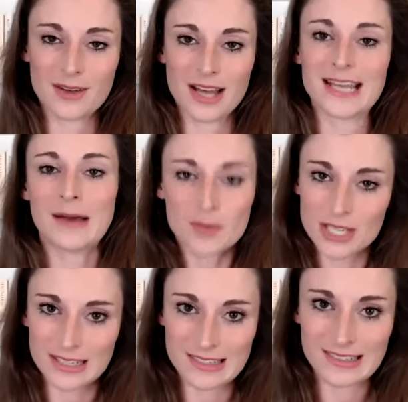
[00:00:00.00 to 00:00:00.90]

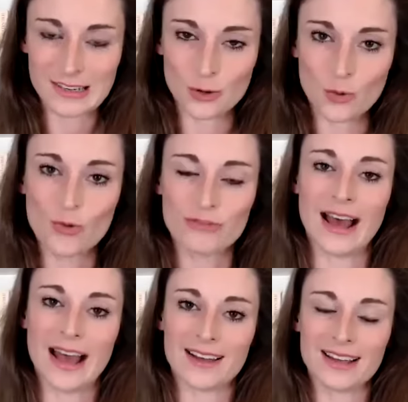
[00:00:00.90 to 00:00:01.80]
attempted
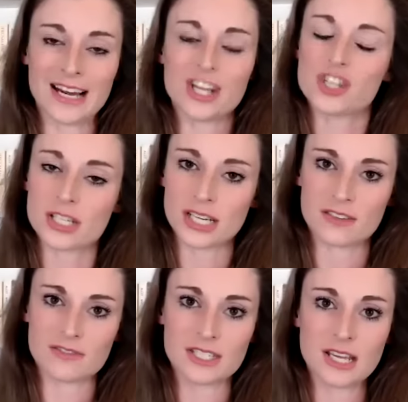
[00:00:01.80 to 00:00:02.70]
lawfare
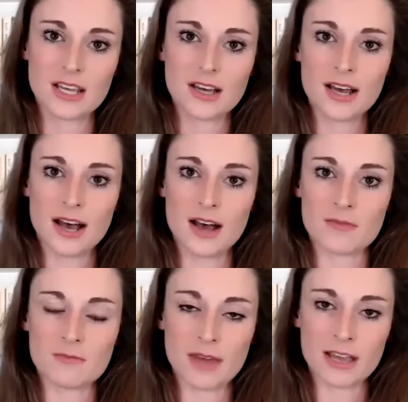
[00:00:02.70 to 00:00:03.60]
initiatives,
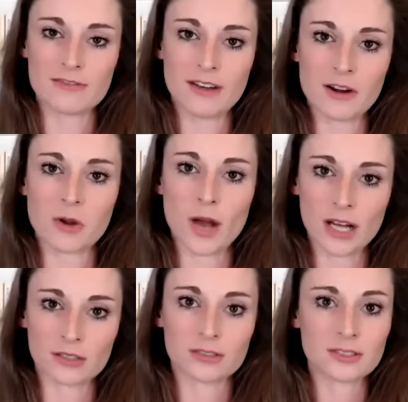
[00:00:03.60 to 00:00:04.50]
may very
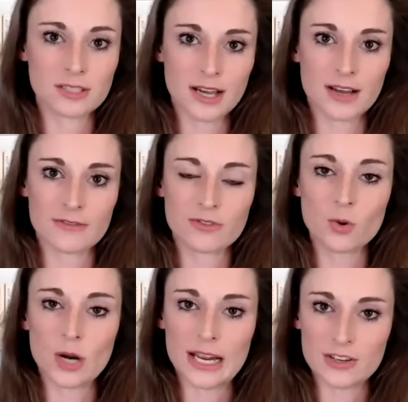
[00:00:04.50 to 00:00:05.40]
well
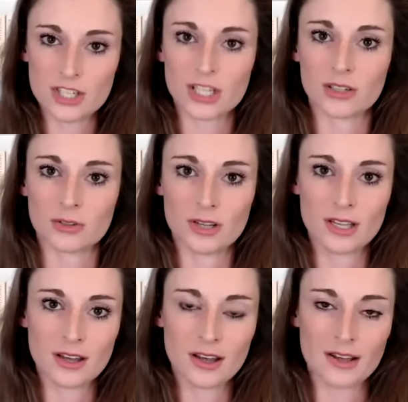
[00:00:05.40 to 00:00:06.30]
fall into
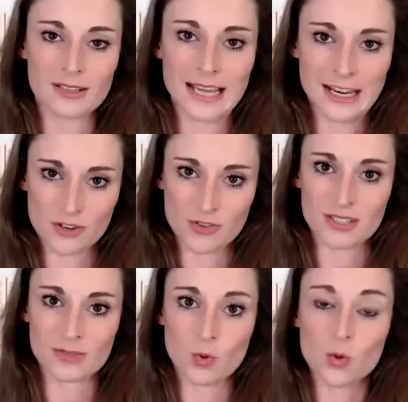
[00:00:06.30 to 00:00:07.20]

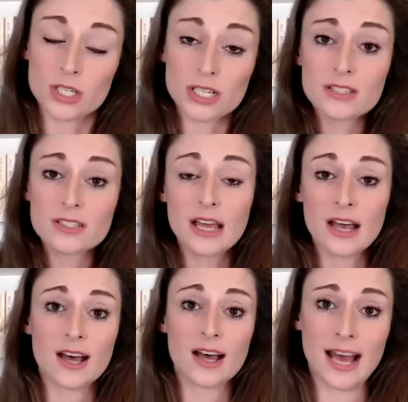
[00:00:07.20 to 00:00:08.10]
dangerous waters,
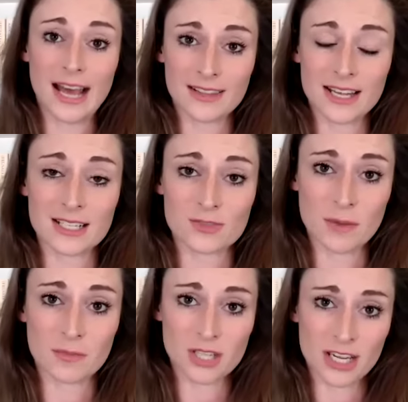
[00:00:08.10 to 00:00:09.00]
and that its
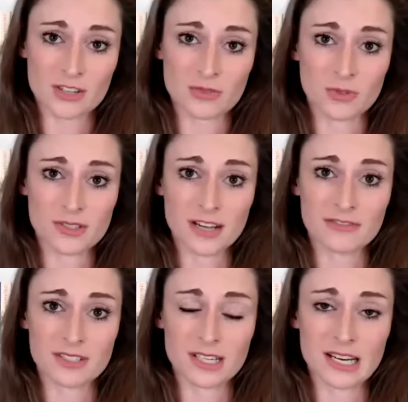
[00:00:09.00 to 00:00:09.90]
reputation will
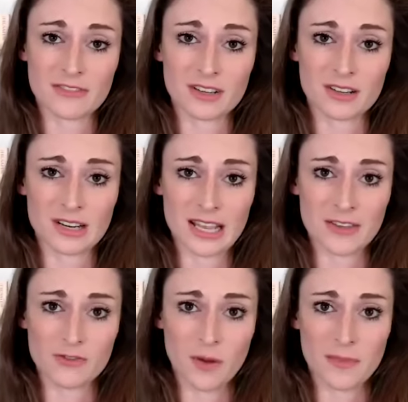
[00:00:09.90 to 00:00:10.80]
suffer
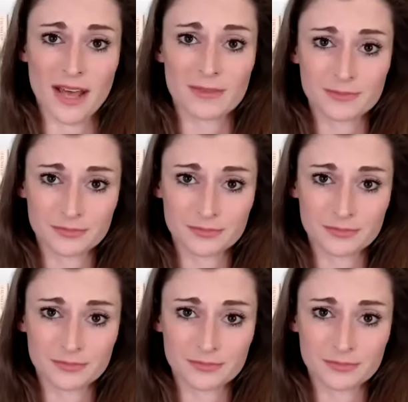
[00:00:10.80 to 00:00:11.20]
significantly from that.